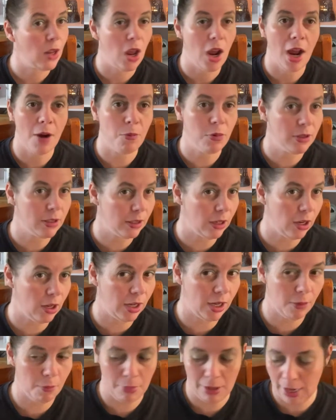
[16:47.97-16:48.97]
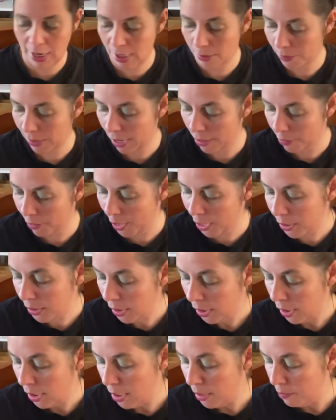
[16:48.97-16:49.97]
I wasn't going to complain about that
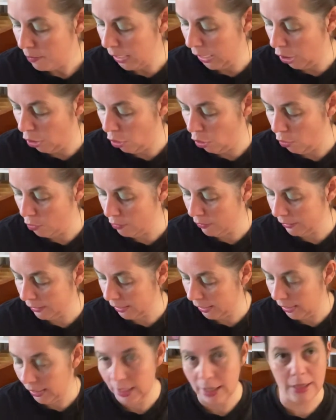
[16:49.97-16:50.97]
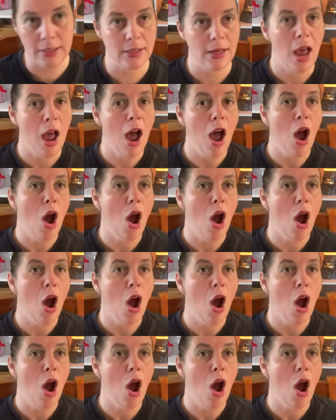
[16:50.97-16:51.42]
because it's